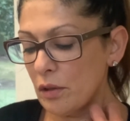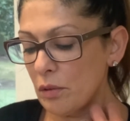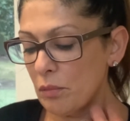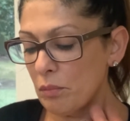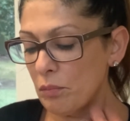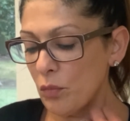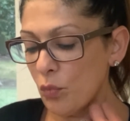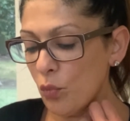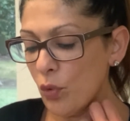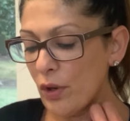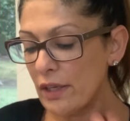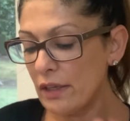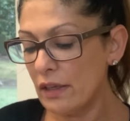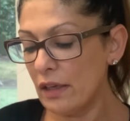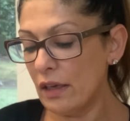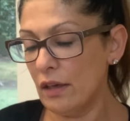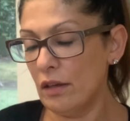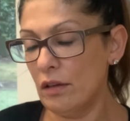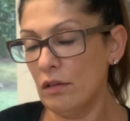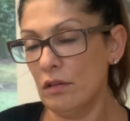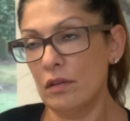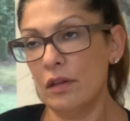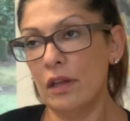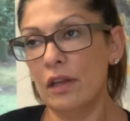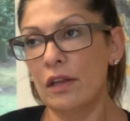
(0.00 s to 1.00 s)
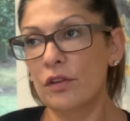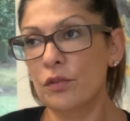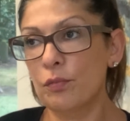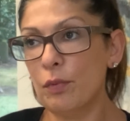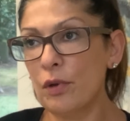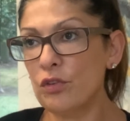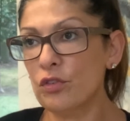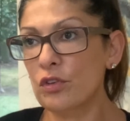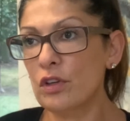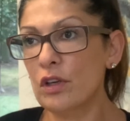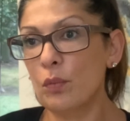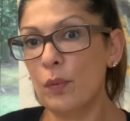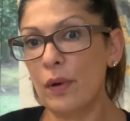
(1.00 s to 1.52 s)
weight gain, and
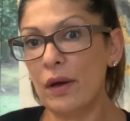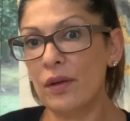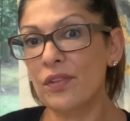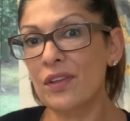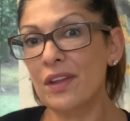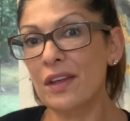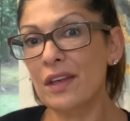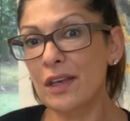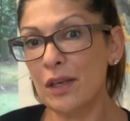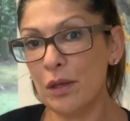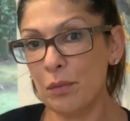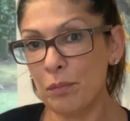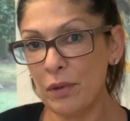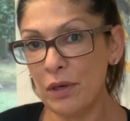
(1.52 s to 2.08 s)
especially around the hip